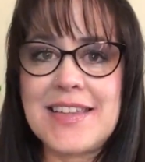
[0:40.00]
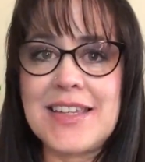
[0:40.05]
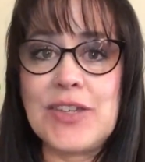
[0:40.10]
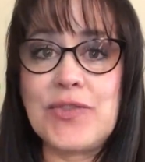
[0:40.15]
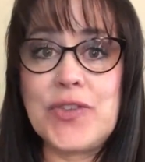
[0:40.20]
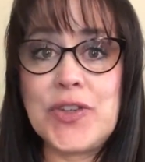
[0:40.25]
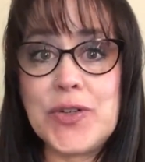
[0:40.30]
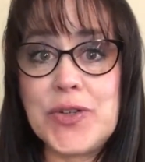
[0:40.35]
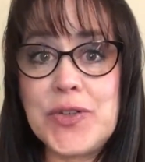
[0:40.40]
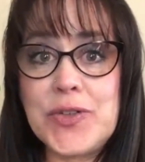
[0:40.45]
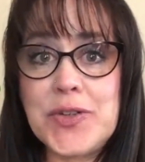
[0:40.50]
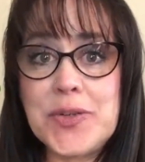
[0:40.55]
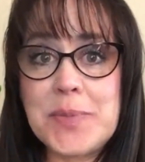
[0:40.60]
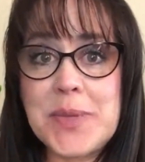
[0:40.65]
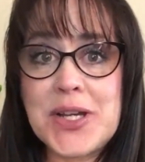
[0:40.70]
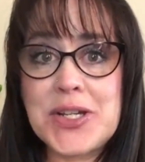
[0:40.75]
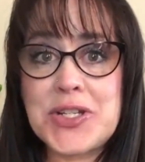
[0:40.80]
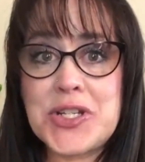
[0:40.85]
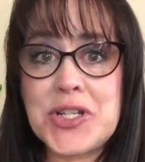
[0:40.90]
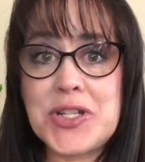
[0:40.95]
If you're new to
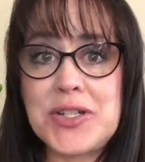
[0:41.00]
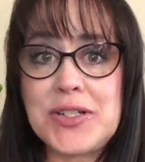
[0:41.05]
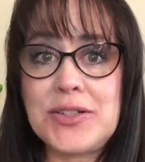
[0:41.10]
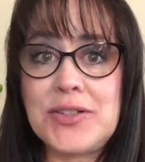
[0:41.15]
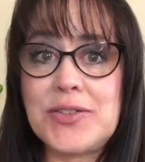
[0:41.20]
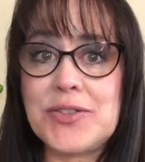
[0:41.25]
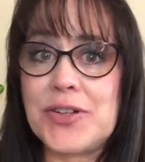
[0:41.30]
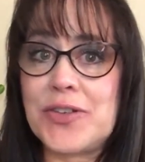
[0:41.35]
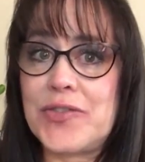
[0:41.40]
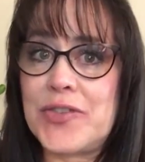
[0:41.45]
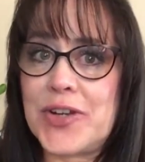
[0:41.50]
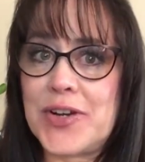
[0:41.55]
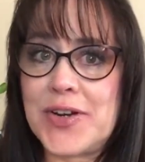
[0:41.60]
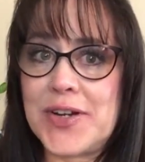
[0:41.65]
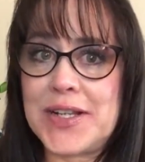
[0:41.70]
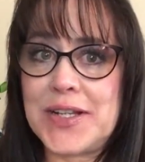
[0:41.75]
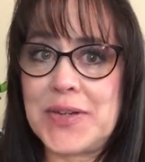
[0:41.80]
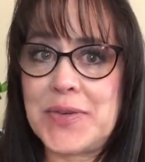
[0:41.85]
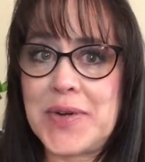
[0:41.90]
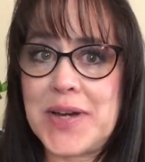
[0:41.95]
Mahjong or if you
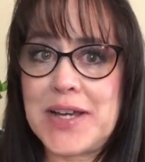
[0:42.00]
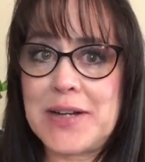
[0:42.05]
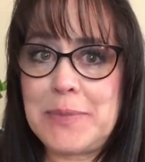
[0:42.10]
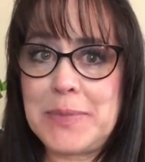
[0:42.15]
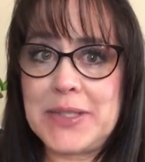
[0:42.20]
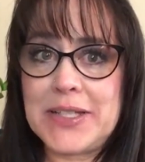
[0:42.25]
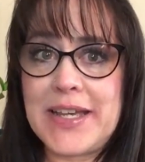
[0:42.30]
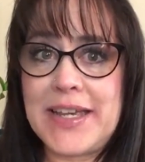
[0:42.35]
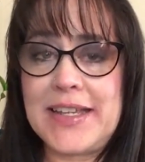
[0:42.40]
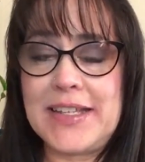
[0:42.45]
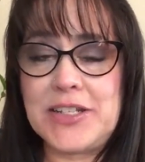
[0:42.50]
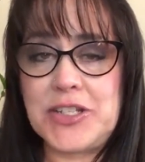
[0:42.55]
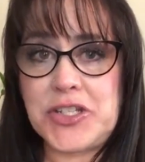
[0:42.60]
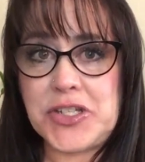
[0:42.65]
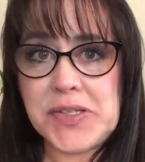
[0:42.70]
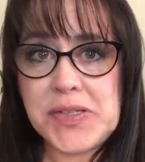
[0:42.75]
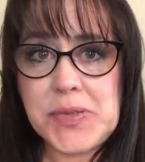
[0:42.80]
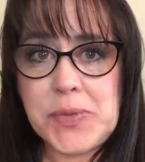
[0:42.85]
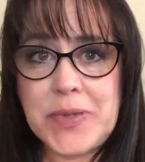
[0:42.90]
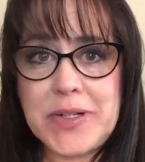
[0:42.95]
already know how to play and
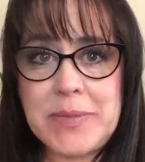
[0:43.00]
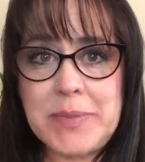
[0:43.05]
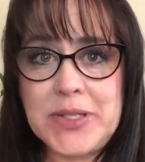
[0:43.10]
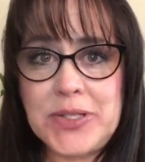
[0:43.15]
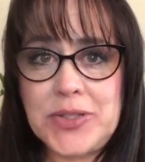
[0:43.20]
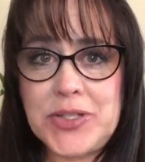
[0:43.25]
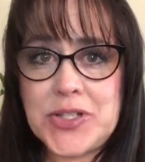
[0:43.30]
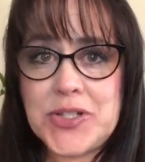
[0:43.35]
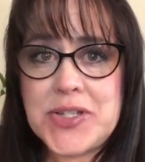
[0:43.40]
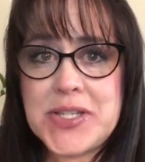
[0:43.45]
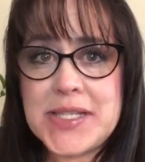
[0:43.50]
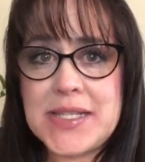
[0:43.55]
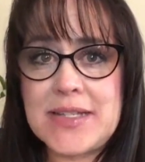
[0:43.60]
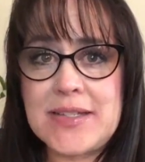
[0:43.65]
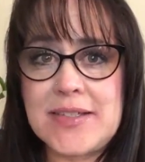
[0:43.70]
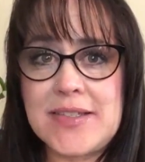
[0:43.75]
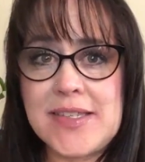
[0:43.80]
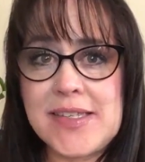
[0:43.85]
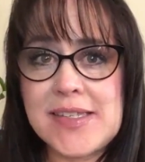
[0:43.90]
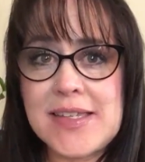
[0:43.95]
just want to build your
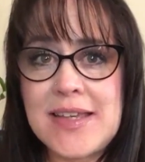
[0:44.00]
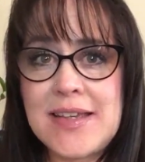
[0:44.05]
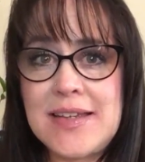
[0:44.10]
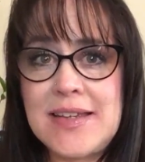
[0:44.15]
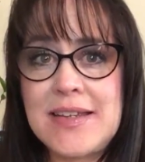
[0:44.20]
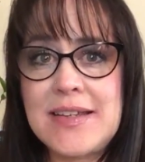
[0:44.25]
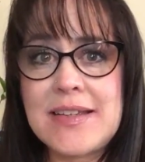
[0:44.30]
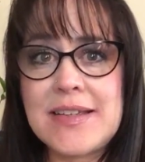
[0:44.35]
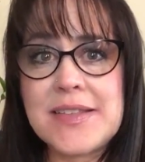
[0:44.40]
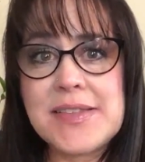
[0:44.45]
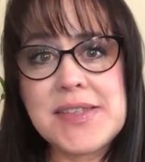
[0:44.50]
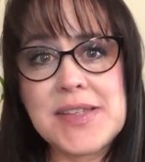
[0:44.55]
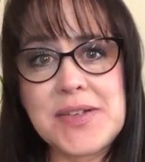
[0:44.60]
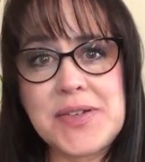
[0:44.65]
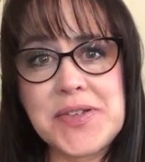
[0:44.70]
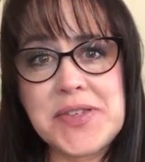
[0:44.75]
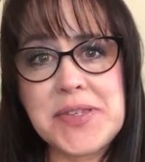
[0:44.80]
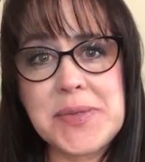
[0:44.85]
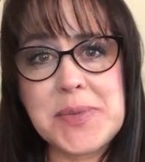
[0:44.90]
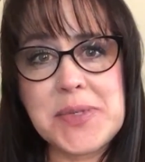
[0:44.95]
skills,
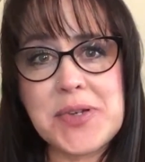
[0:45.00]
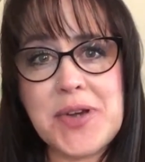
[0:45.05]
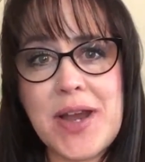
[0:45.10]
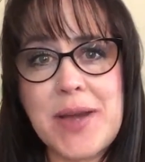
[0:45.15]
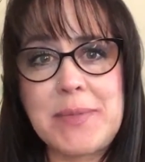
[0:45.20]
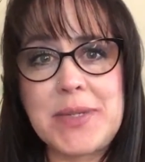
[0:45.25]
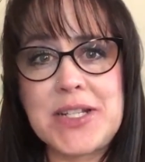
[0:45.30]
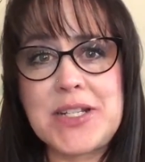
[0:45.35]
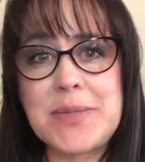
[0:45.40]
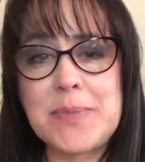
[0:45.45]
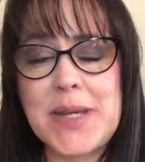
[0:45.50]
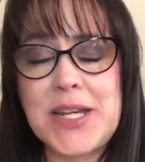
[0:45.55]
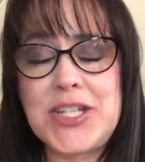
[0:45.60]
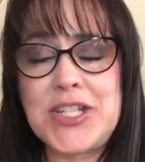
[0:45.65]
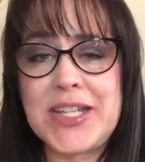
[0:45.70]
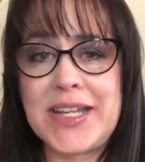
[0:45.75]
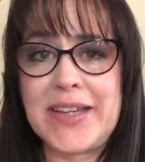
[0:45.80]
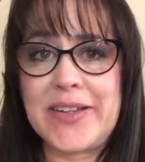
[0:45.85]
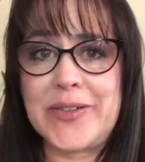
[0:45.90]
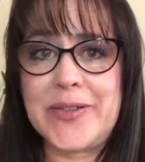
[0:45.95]
consider subscribing to my
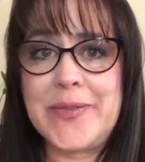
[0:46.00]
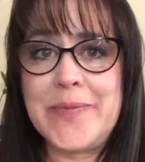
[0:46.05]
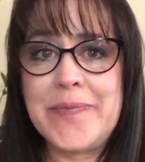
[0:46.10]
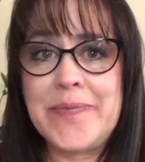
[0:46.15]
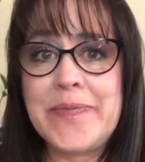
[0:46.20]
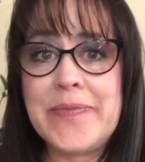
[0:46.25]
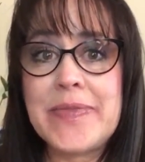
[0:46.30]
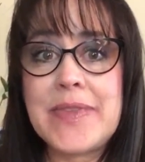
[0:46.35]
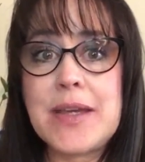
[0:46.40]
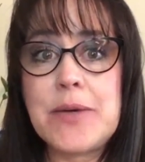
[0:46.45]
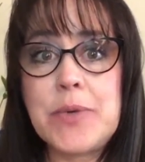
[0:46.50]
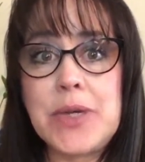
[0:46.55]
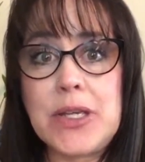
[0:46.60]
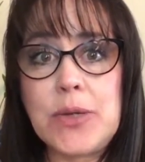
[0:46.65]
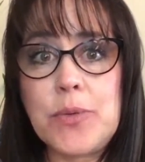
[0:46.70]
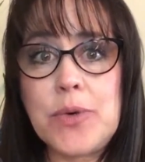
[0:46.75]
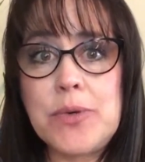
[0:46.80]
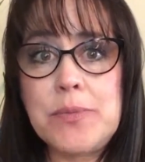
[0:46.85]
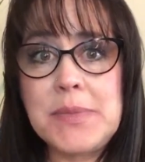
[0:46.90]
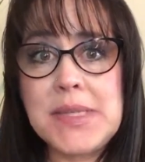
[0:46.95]
channel. That way
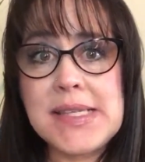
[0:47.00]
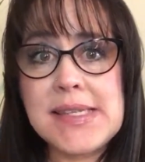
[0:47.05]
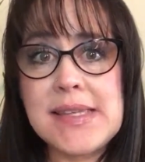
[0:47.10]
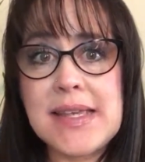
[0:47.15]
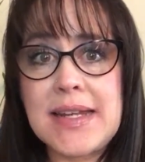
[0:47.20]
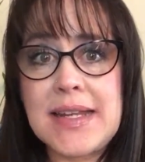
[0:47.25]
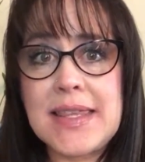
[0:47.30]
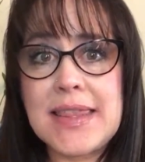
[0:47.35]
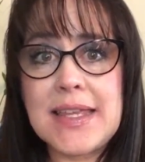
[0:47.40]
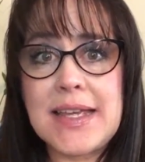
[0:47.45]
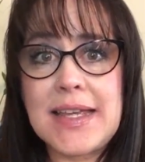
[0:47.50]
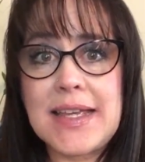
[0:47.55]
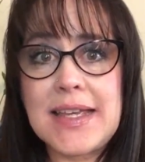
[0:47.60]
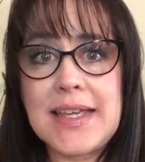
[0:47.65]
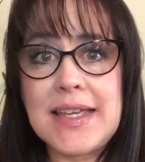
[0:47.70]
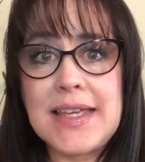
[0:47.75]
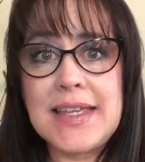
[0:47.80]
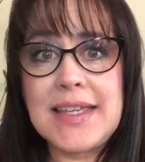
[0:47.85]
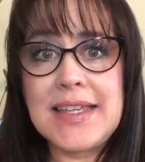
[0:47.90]
you won't miss anything.